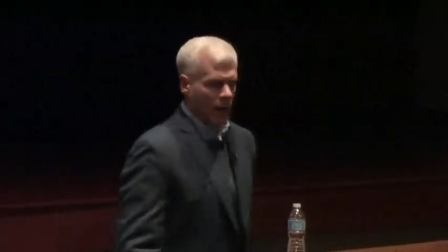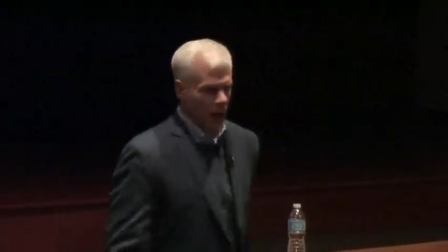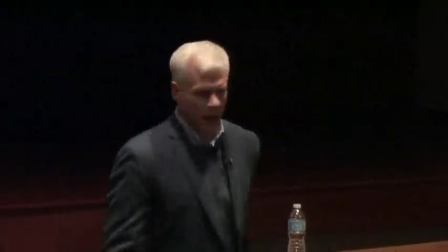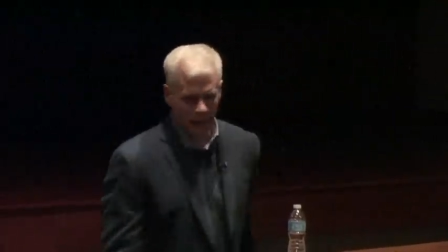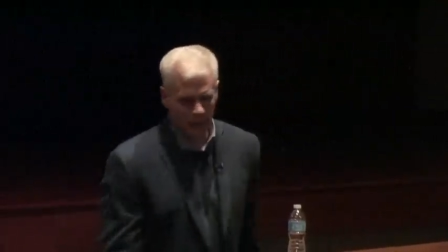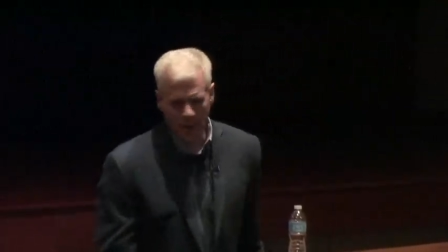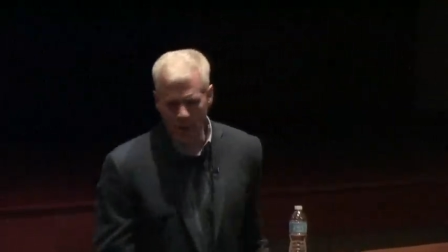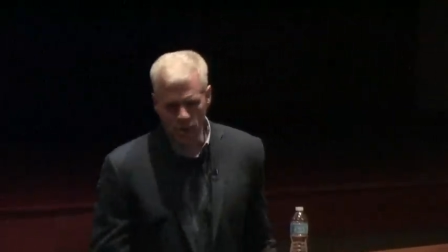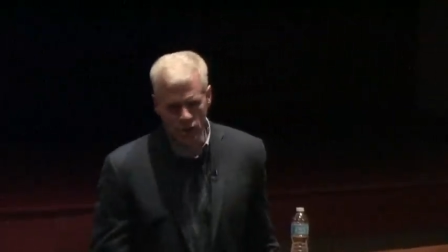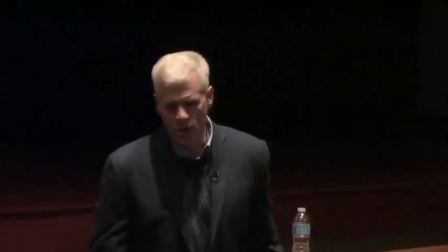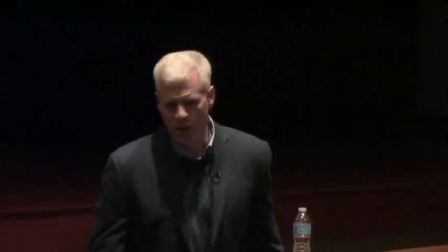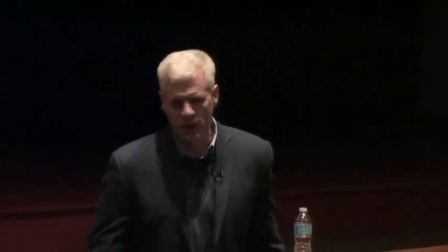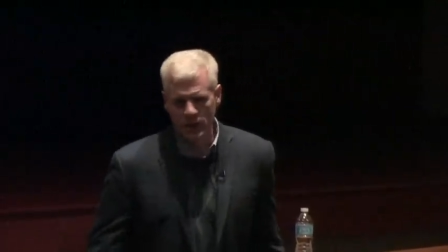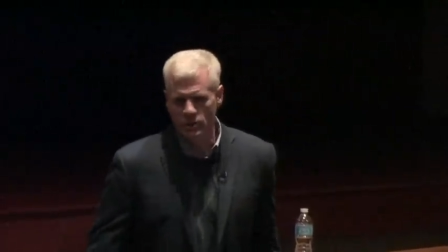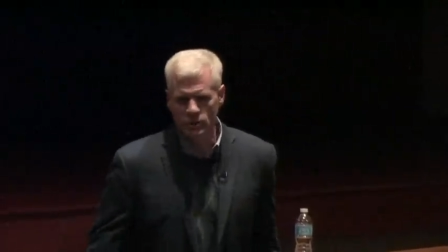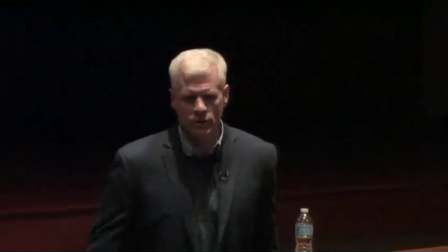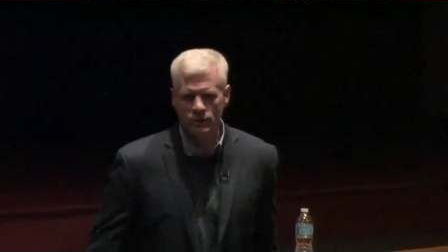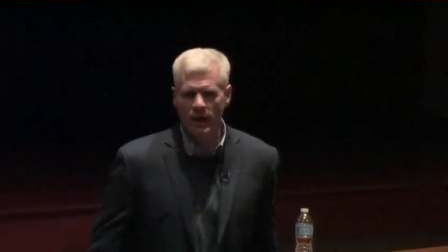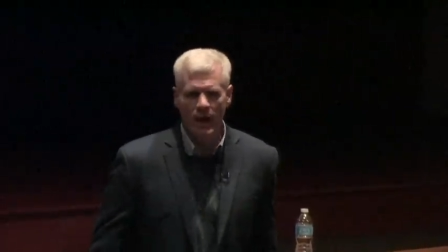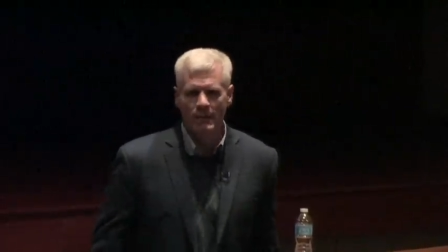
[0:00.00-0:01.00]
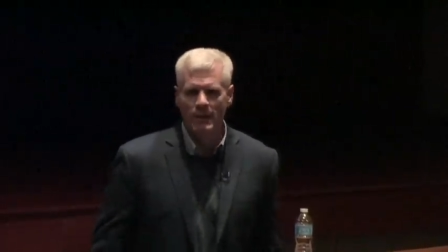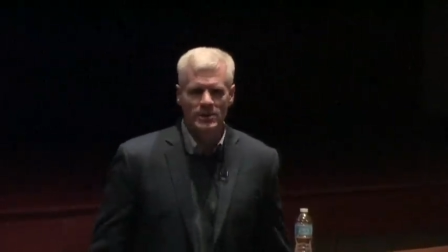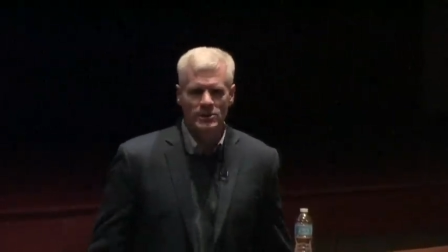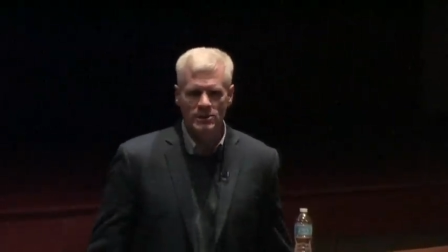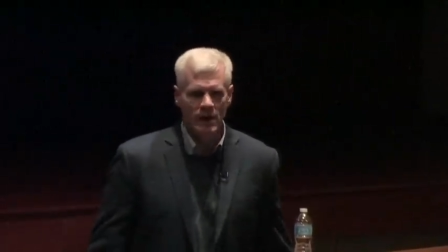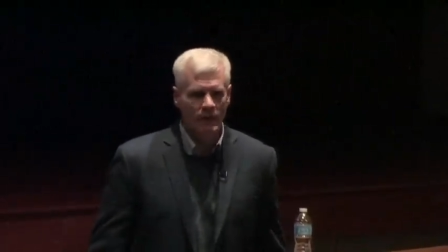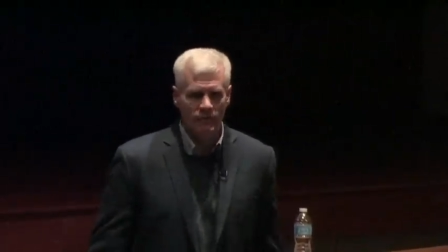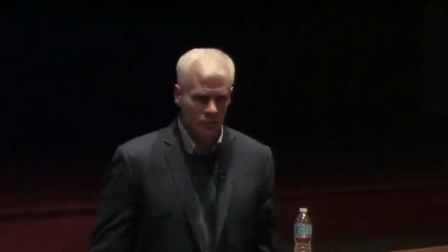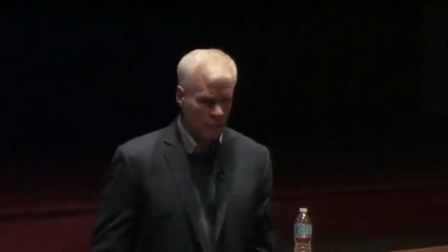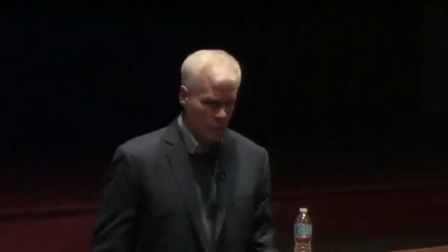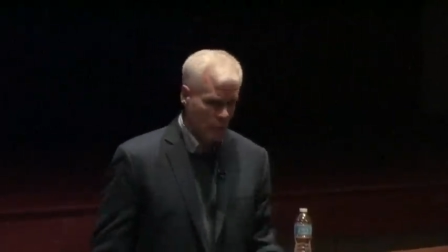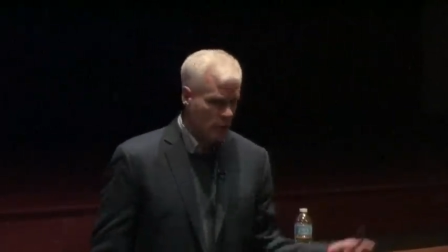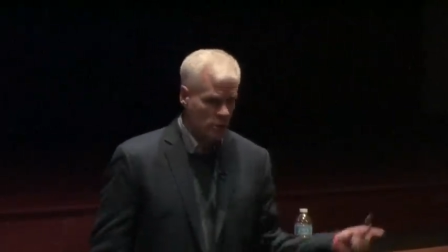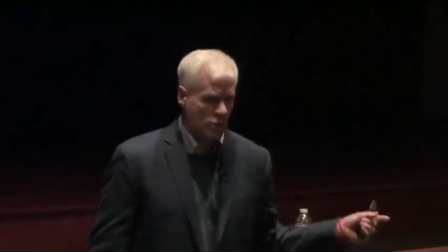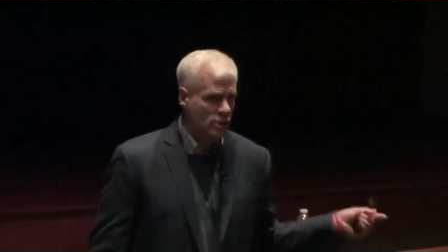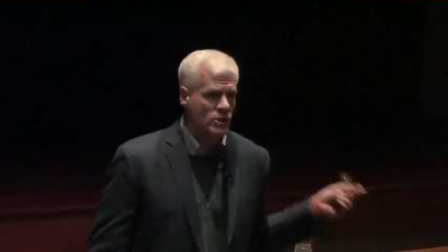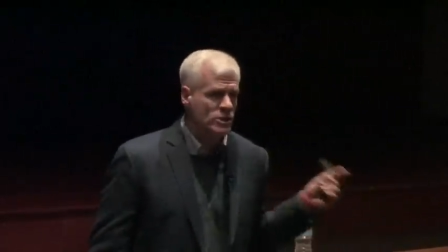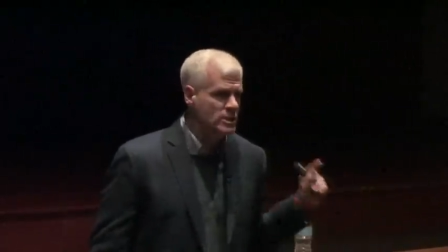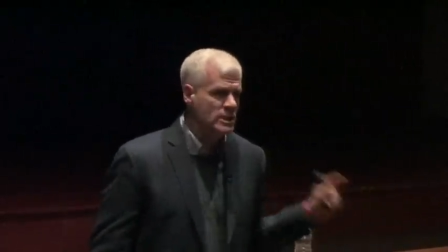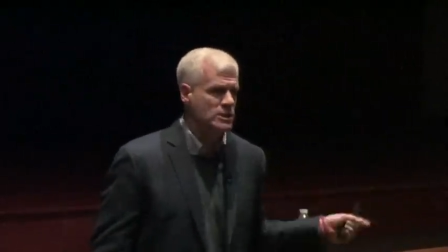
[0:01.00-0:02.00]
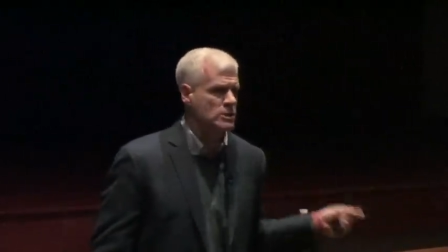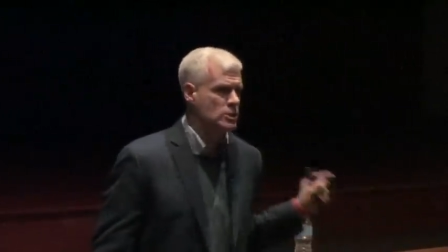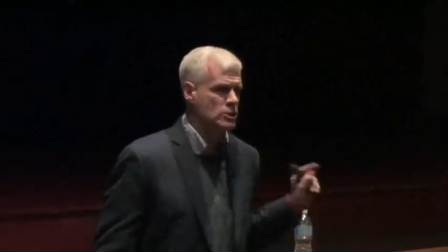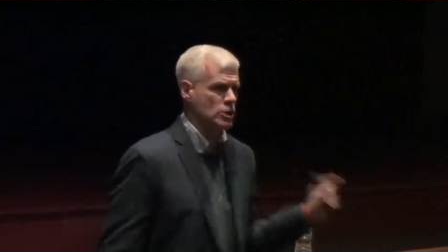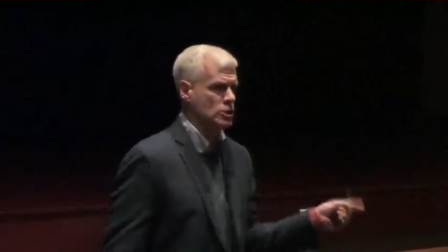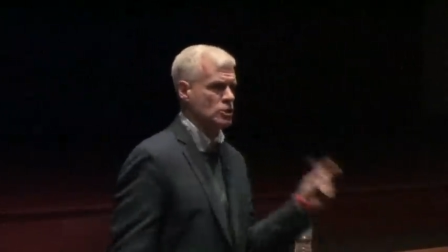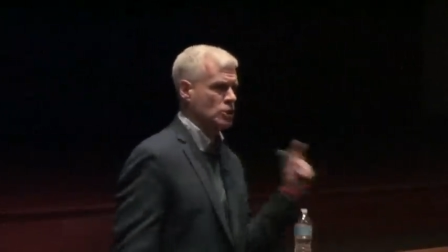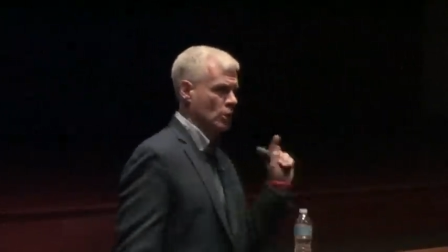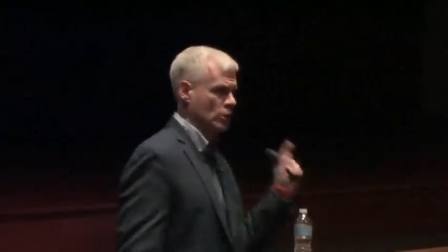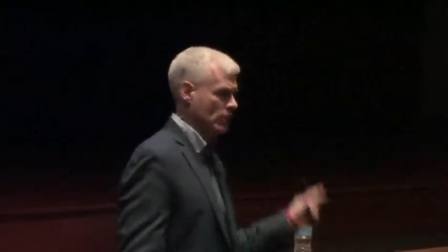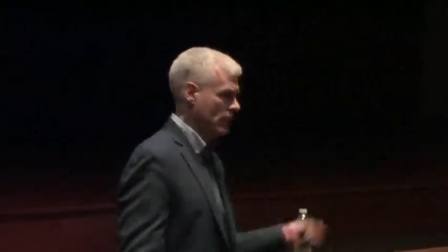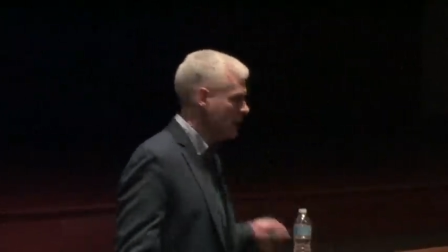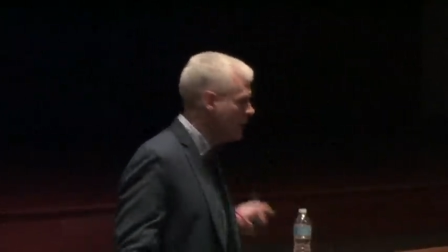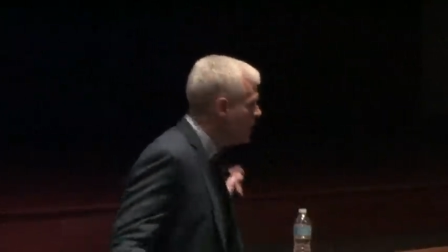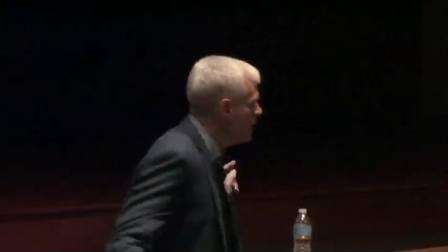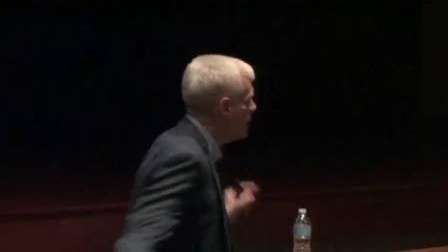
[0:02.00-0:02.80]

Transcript: I'm not sure how to do that myself, so we shouldn't teach it to children.